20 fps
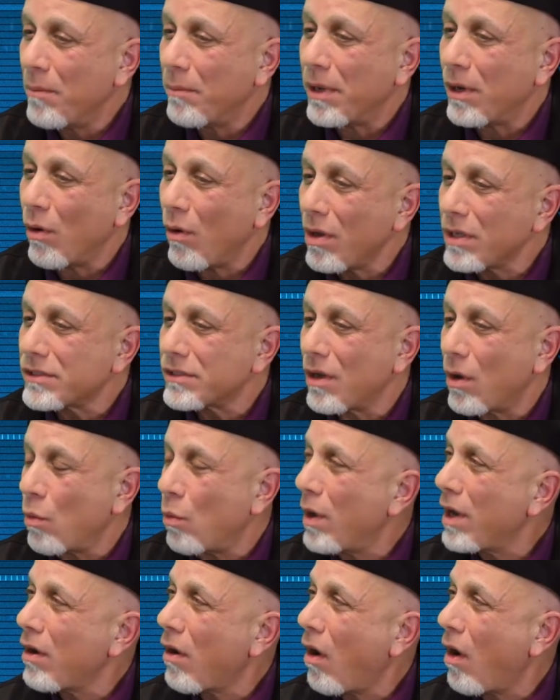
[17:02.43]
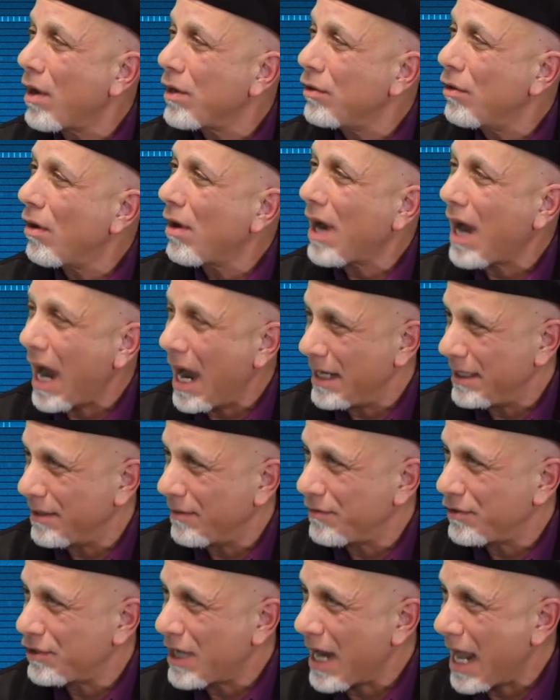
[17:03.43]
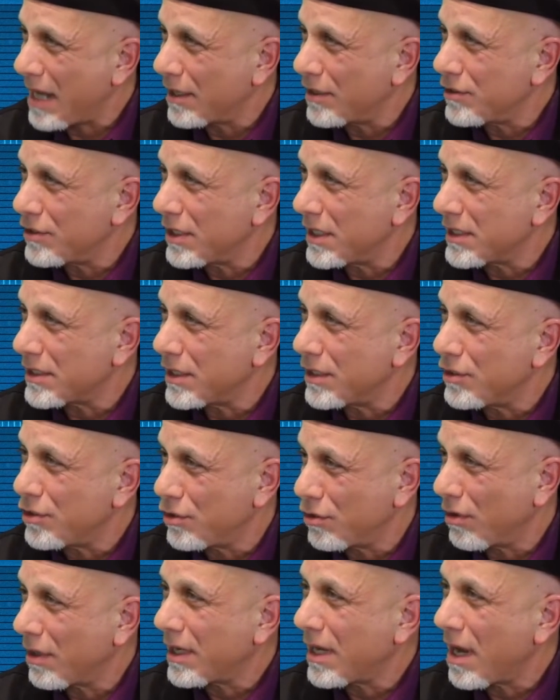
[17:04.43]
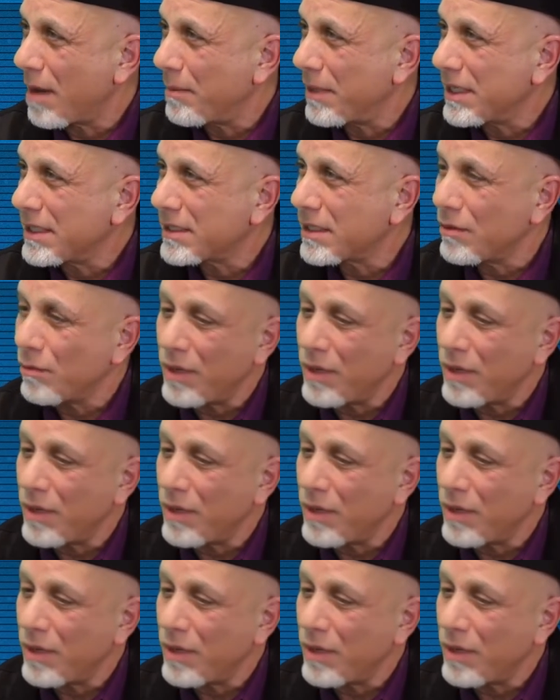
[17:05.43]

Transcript: but also what are your kind of challenges and shortcomings.